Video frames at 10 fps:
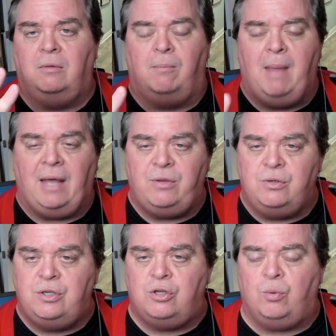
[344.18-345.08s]
Matthew
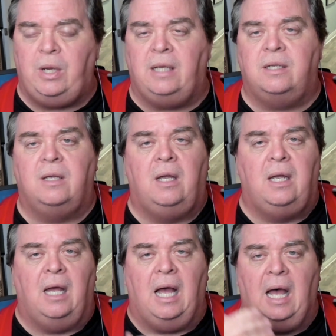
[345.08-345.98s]
Street,
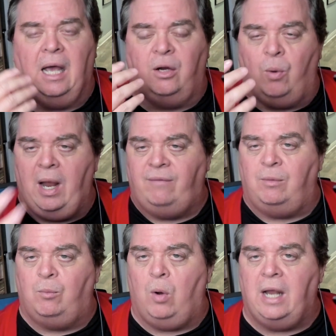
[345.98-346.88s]
Grant
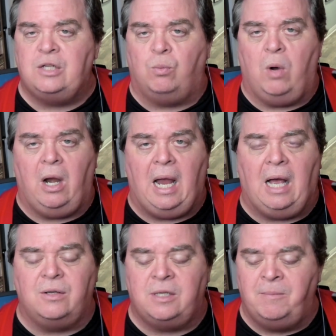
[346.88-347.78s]
from Grant's
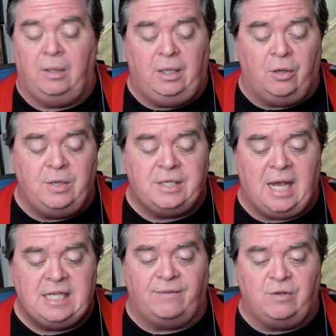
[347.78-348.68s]
Warehouse. These
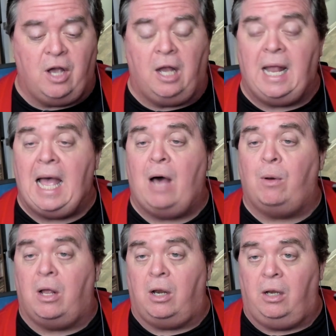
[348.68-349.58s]
guys have gone
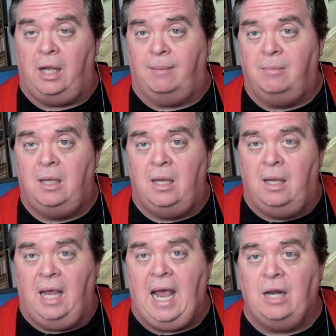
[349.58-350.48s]
out on a limb
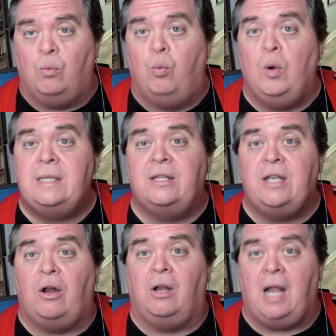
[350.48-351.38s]
and risked
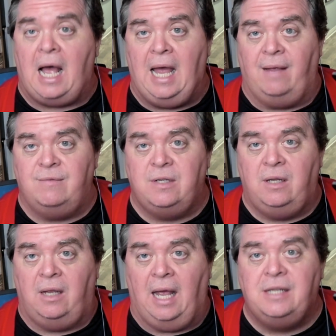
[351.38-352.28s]
their lives
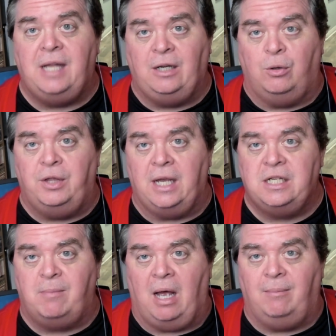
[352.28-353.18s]
and said good things
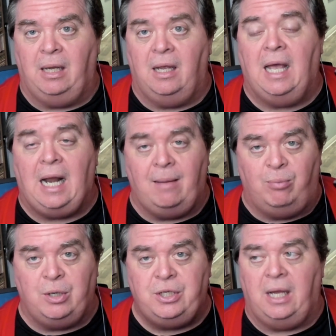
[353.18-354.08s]
about me, and I
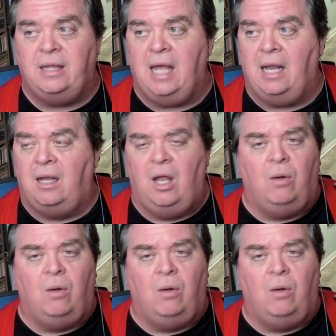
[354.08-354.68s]
appreciate that.